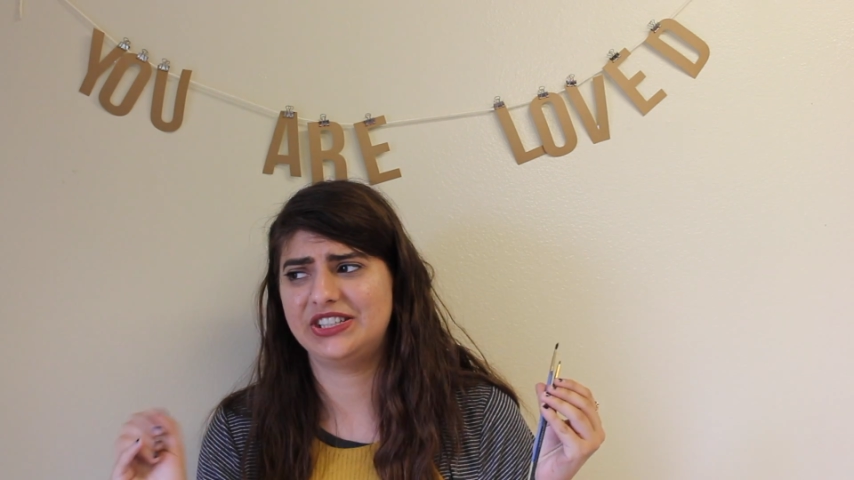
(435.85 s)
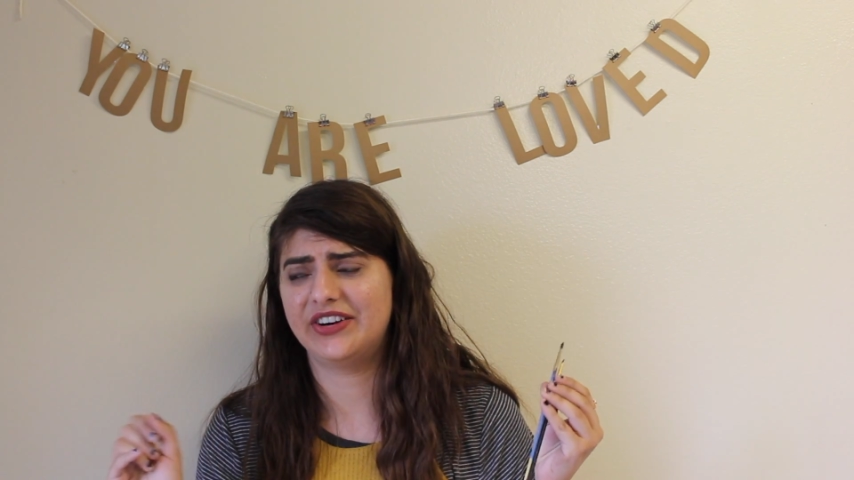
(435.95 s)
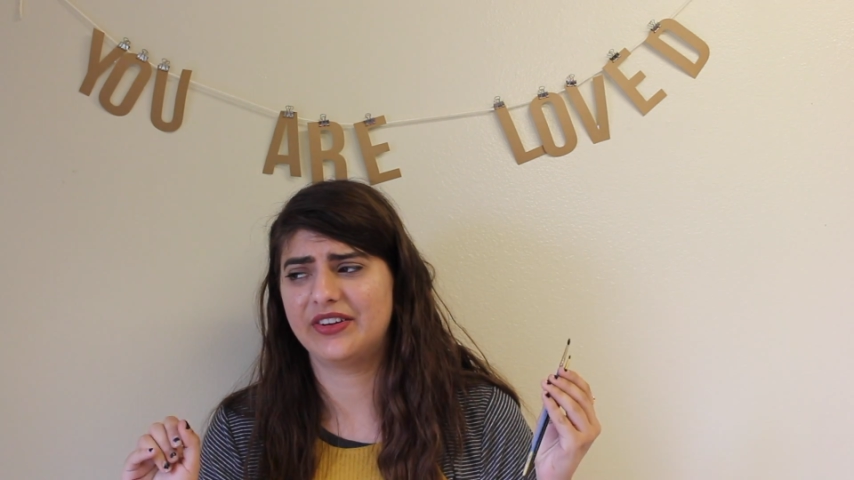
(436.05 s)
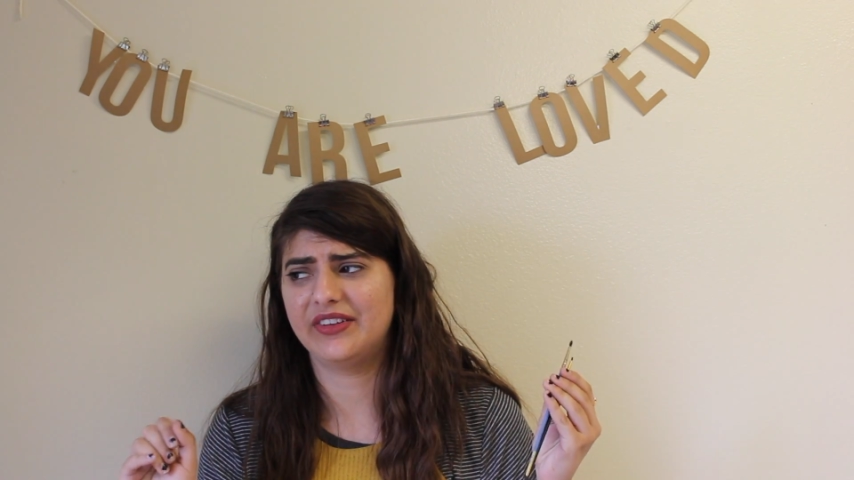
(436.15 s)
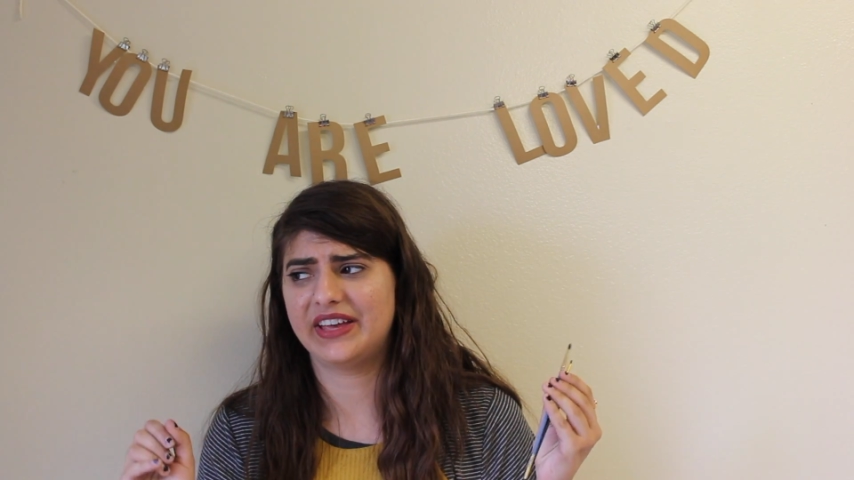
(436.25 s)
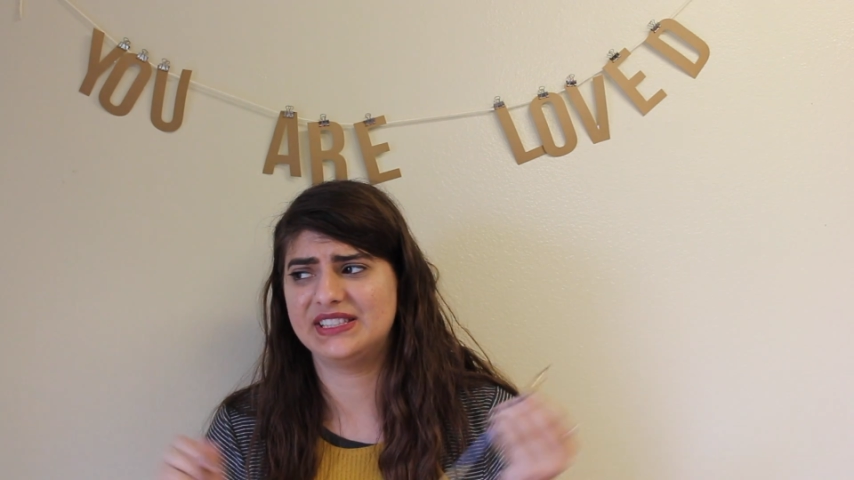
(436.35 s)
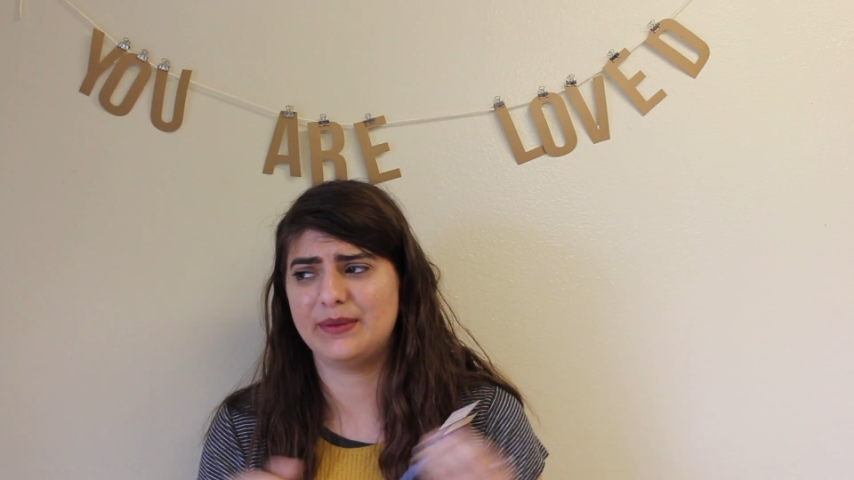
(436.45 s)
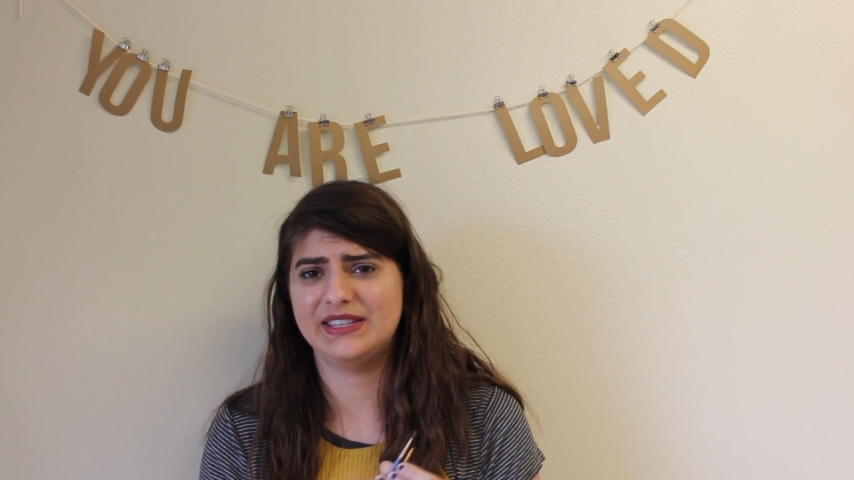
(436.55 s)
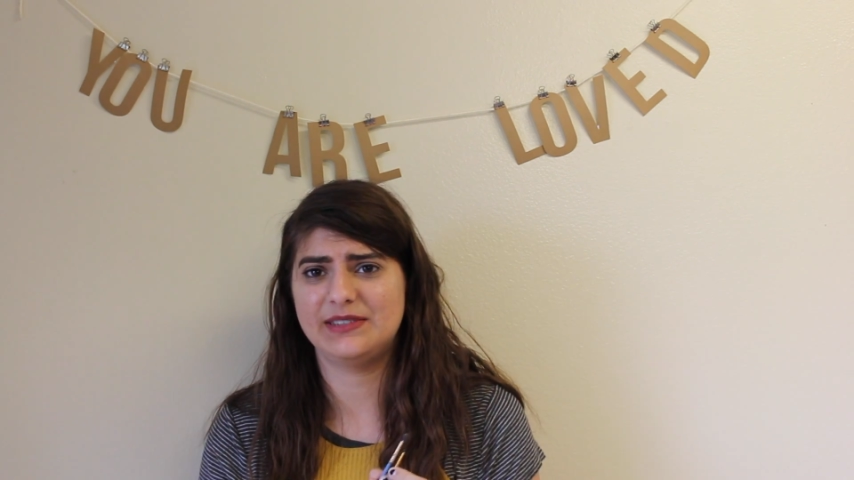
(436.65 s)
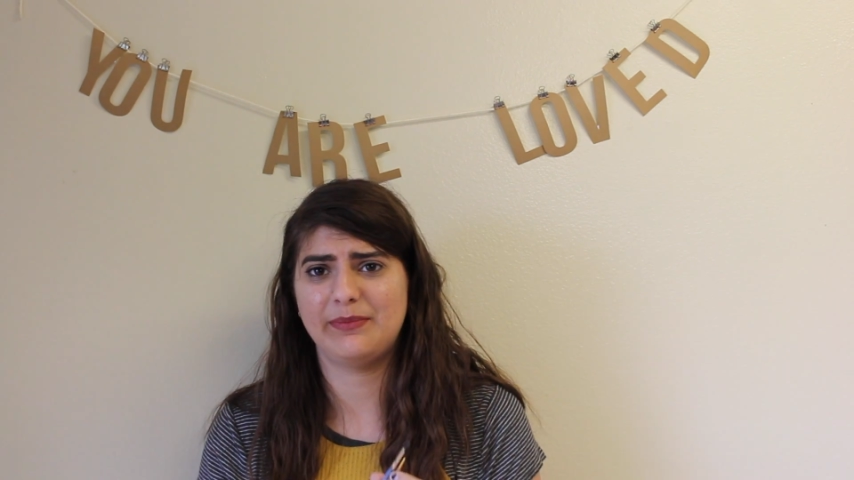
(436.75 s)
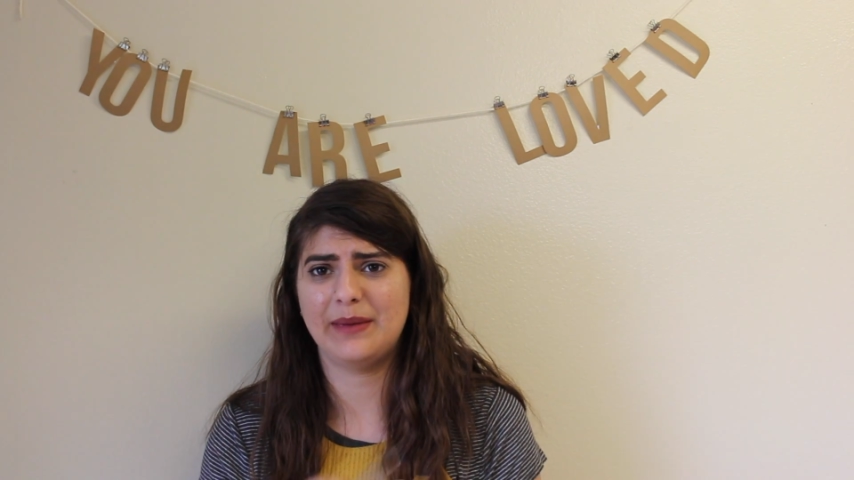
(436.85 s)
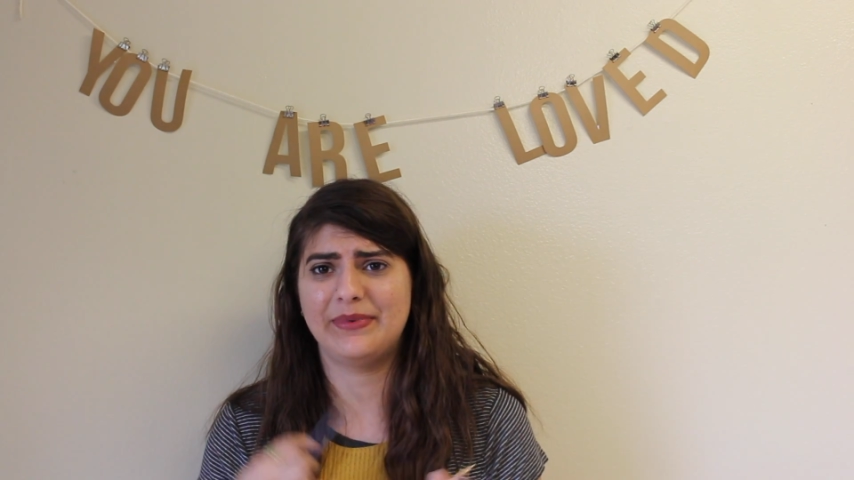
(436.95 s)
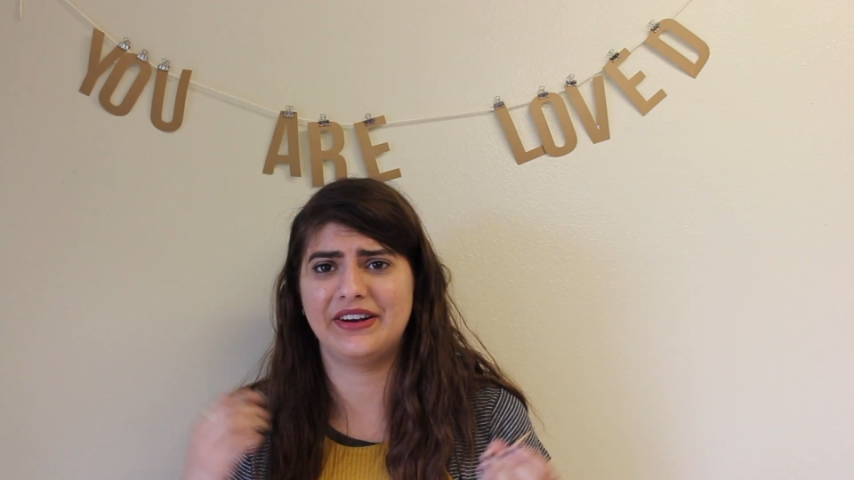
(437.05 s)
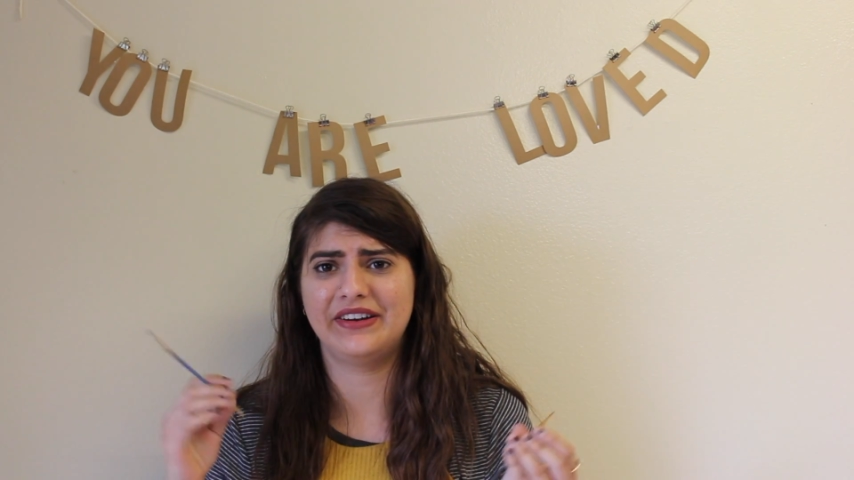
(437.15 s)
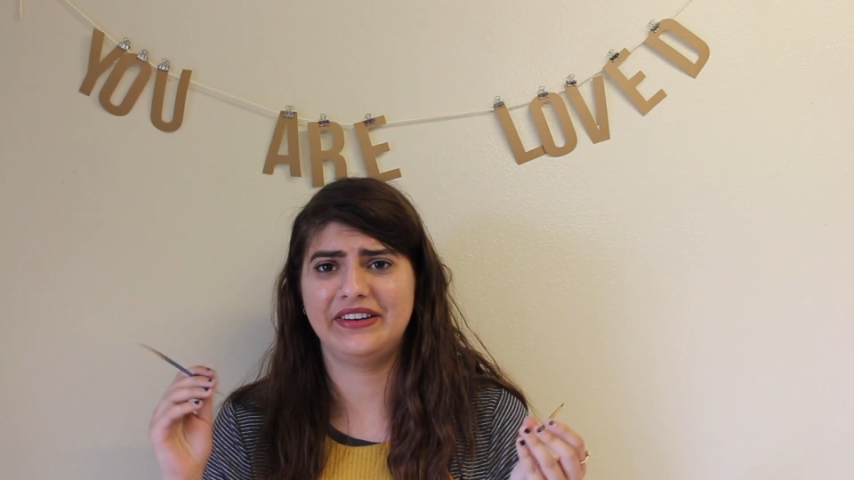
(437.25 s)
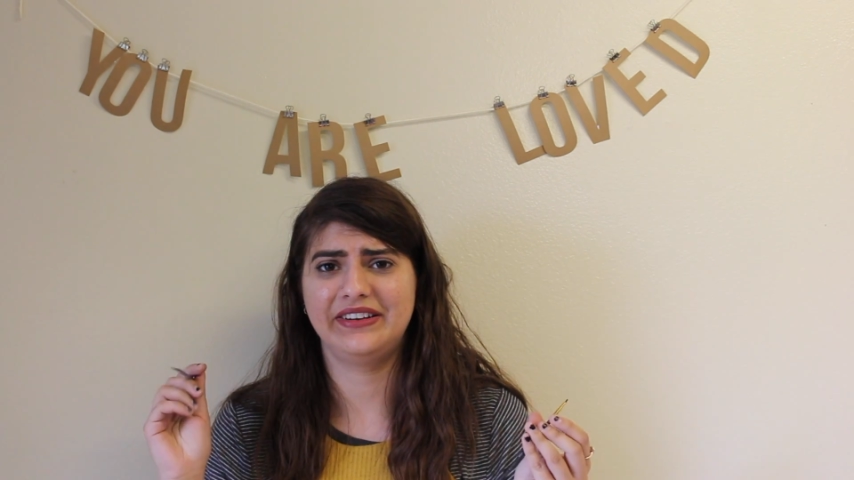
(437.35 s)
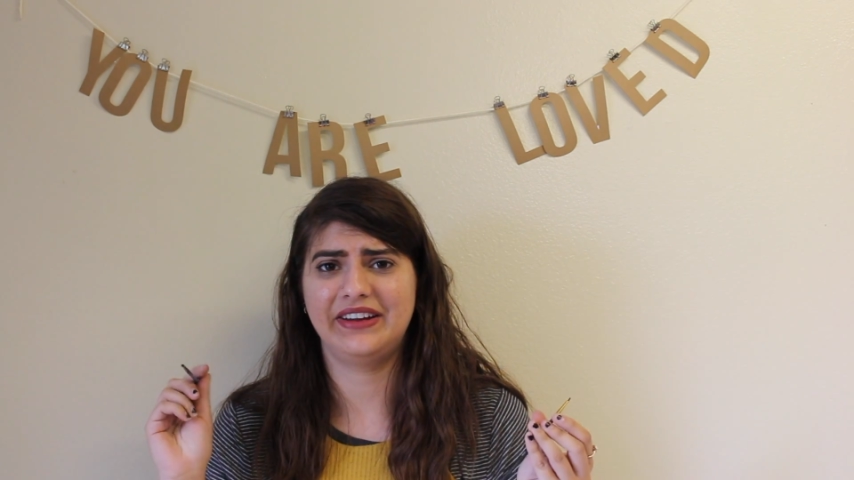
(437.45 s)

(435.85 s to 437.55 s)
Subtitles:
charcoal against a piece of paper.